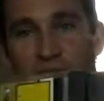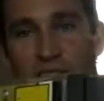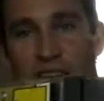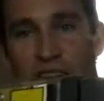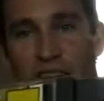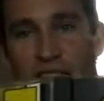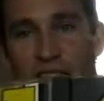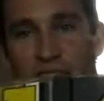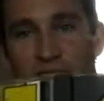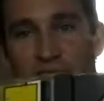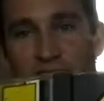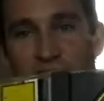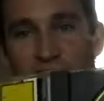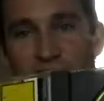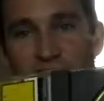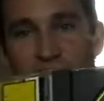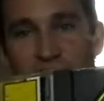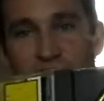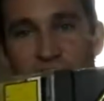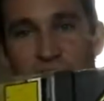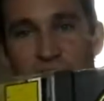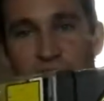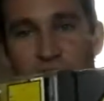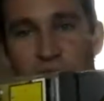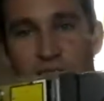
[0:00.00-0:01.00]
and
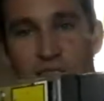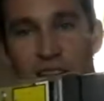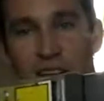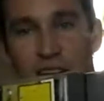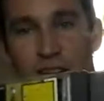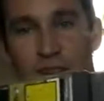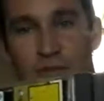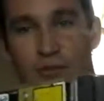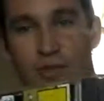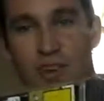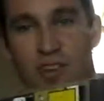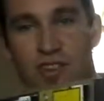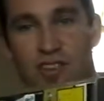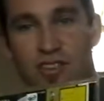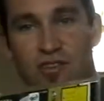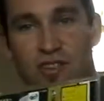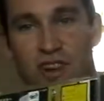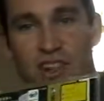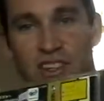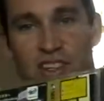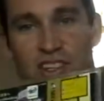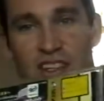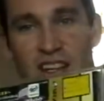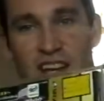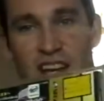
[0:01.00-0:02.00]

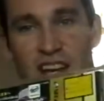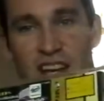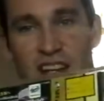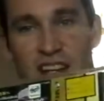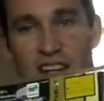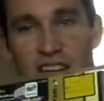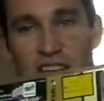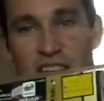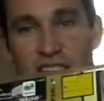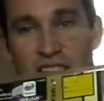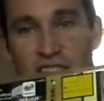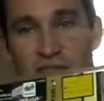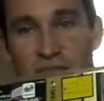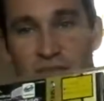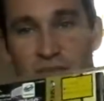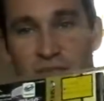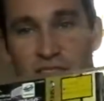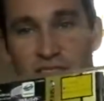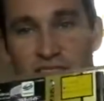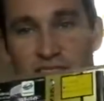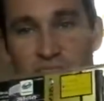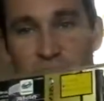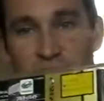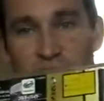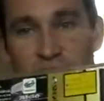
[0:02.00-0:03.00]
registration card, and it's
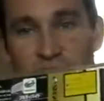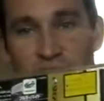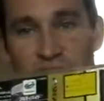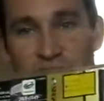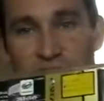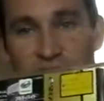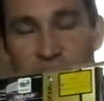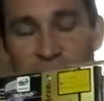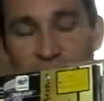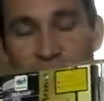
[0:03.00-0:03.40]
minty mint.